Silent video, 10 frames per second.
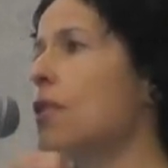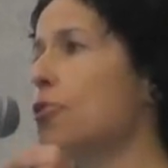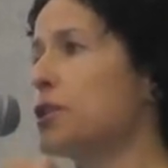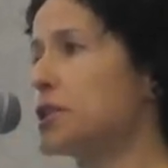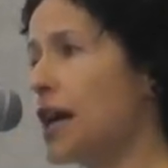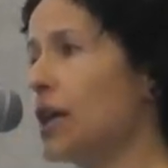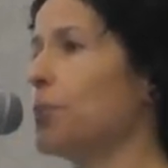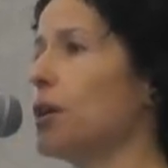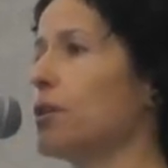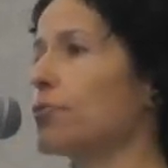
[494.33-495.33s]
the type
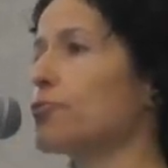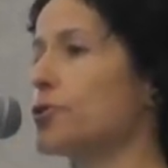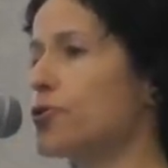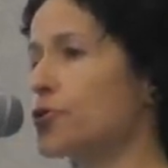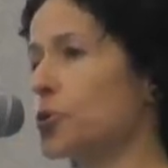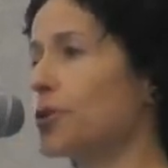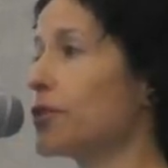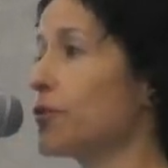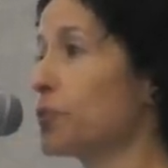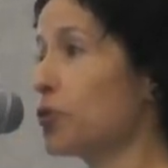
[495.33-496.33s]
of
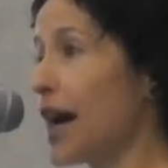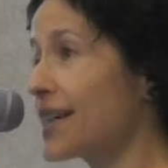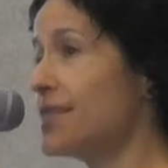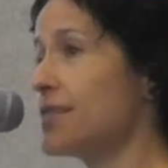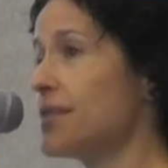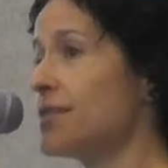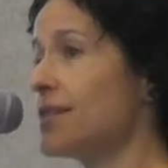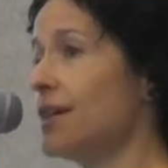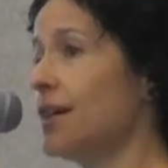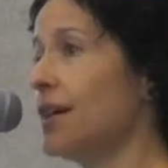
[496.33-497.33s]
restorative
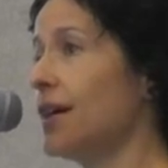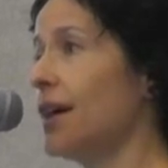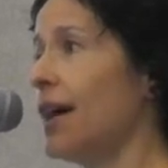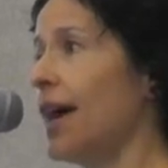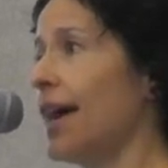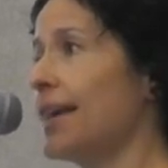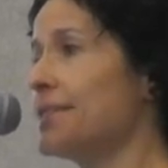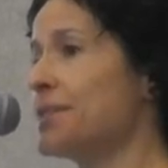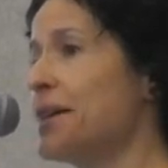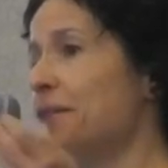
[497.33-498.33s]
practices.
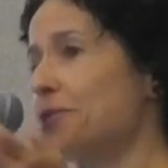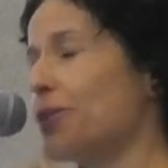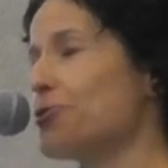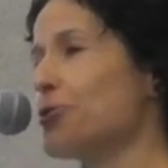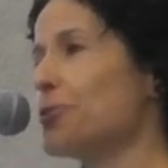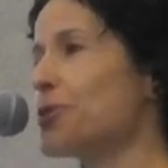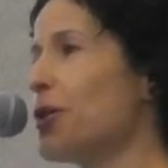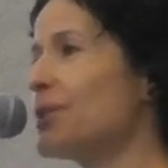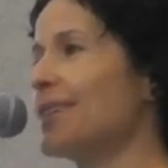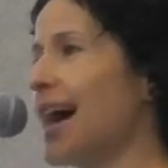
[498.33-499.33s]
And Dr. Jones
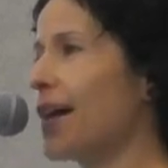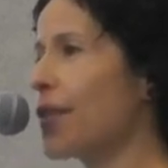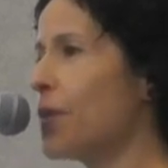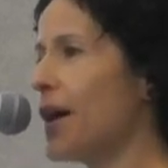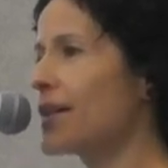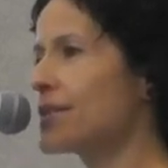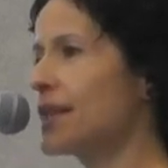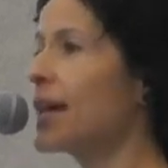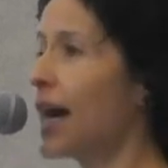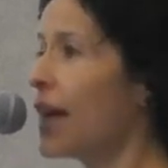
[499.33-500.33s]
called it out-of-the-box
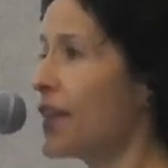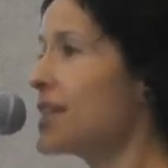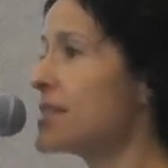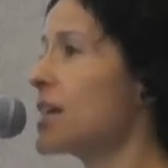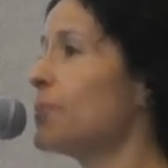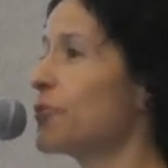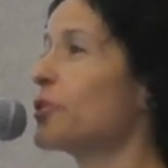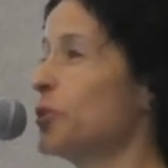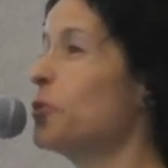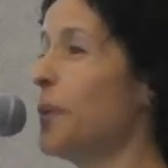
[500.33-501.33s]
thinking. I think it's time
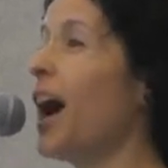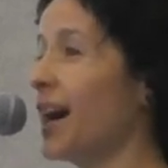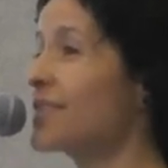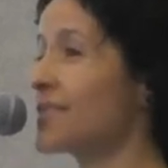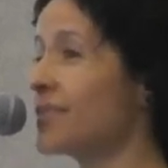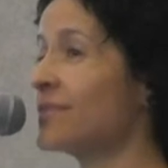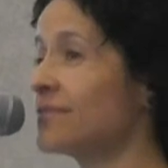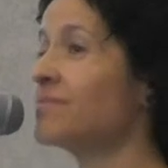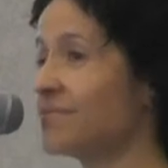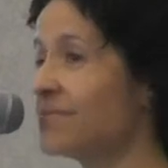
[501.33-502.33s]
for a new
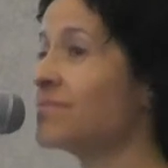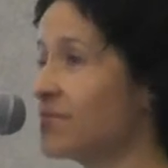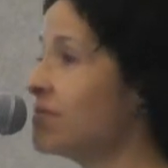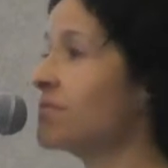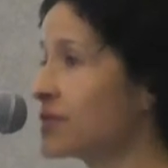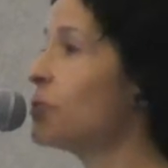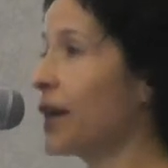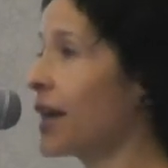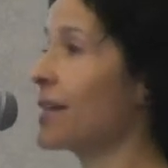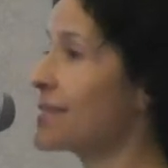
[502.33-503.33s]
box,
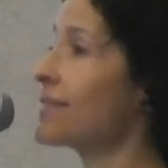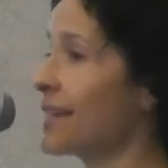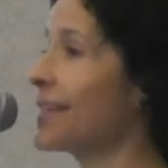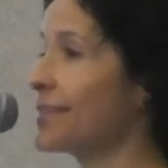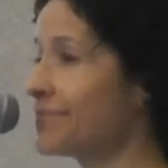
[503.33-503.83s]
quite honestly.